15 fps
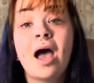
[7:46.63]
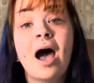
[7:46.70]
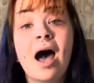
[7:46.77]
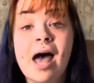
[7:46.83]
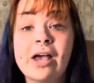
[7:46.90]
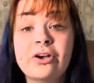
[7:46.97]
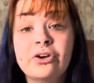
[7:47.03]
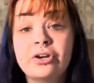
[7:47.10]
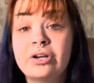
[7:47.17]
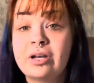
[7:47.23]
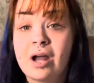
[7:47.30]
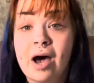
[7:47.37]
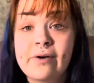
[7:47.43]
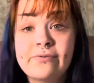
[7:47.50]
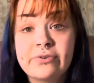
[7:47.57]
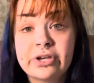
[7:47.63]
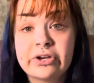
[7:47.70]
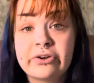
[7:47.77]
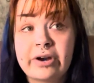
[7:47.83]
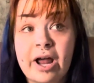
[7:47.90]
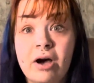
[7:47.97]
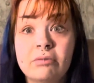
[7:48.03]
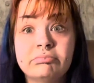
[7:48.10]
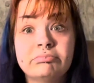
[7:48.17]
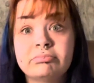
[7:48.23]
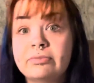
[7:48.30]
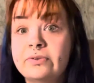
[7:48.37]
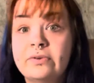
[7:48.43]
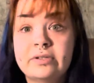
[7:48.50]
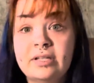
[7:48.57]
I could not figure it out
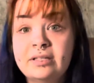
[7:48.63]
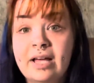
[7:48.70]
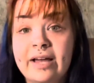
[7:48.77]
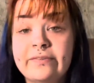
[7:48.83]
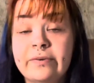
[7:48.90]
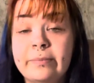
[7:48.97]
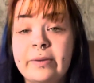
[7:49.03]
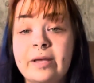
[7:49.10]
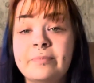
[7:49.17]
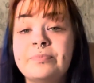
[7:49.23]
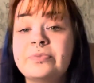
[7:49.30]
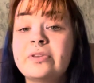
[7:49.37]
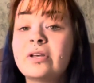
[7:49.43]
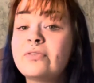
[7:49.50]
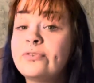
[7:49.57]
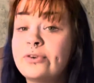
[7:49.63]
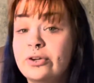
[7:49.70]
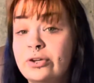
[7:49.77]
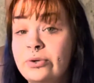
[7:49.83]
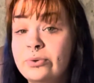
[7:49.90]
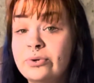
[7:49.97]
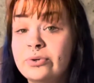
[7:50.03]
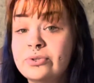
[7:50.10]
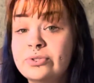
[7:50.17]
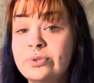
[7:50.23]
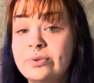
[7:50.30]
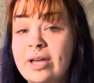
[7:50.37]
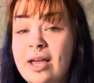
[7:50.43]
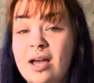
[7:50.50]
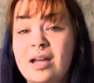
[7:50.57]
for the life of me. For you girls who
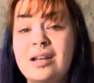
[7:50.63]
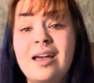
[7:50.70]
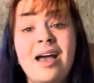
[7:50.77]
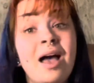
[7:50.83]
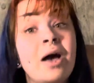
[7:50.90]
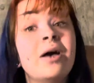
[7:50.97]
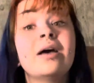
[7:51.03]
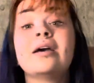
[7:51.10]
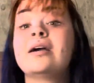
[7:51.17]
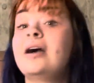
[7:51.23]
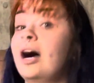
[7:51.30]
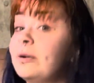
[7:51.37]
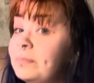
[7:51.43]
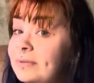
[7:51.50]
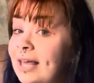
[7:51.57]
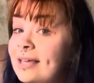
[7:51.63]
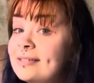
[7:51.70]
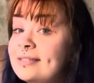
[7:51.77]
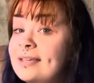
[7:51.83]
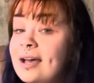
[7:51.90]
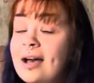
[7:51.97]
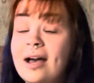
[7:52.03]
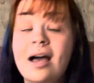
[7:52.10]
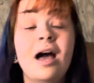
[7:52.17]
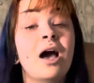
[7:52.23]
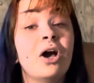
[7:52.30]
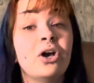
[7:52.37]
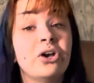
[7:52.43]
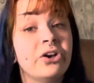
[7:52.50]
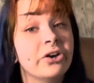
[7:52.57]
can, God bless you.
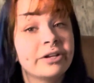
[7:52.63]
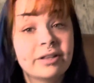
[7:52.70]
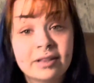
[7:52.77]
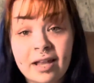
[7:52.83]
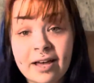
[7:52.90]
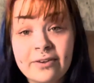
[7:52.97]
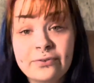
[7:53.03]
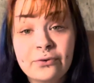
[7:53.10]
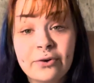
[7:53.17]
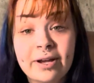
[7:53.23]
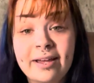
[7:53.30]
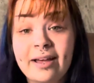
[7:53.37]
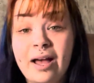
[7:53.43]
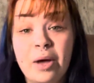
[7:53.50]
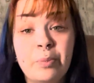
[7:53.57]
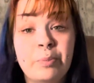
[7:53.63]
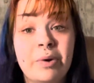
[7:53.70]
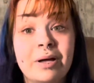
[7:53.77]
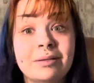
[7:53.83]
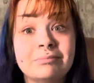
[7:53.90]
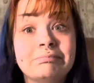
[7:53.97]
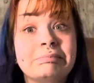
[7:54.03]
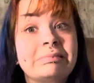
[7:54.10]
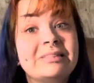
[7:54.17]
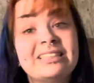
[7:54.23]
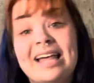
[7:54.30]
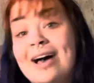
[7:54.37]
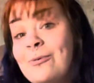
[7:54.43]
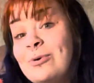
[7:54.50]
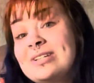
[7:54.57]
good luck for you. but
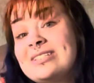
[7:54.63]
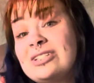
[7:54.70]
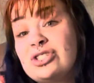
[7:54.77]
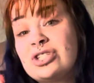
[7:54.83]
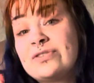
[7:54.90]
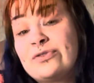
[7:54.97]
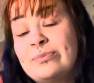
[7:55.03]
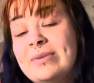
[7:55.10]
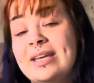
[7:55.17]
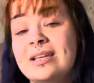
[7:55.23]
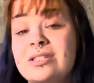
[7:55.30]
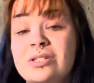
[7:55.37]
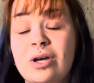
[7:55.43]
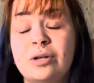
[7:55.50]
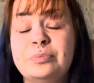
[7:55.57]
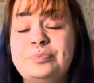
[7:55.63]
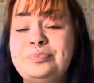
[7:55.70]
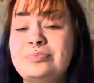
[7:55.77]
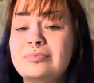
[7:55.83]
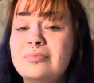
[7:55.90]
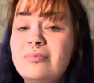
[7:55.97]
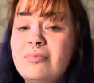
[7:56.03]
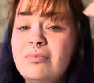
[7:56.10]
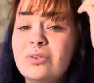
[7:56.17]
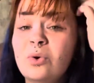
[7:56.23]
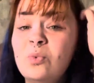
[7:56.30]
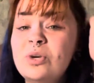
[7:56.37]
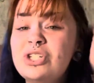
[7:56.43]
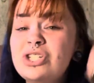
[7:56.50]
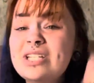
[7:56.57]
that wasn't just for me. So,
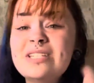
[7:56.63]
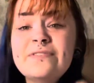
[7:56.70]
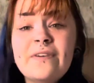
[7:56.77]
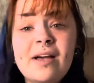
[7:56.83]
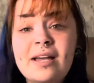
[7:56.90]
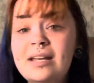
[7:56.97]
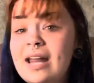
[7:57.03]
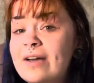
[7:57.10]
which is fine.